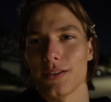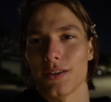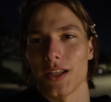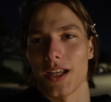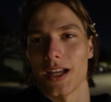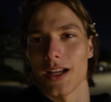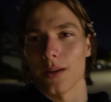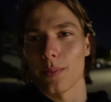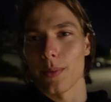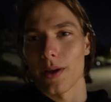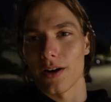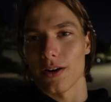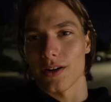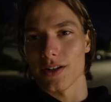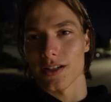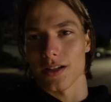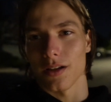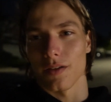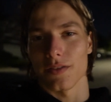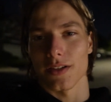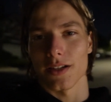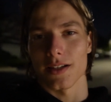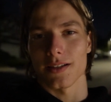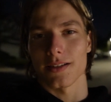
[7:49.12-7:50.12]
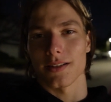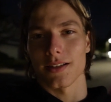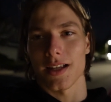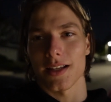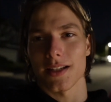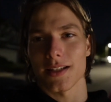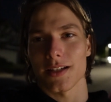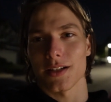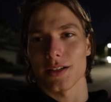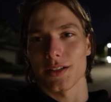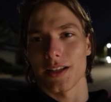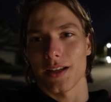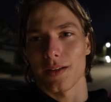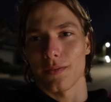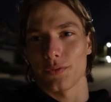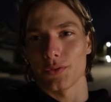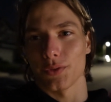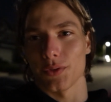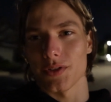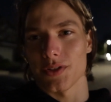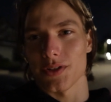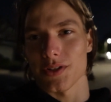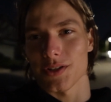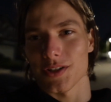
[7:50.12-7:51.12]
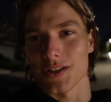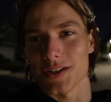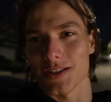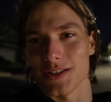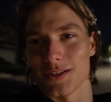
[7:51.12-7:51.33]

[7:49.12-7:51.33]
think about ourselves as necessarily influencers. Just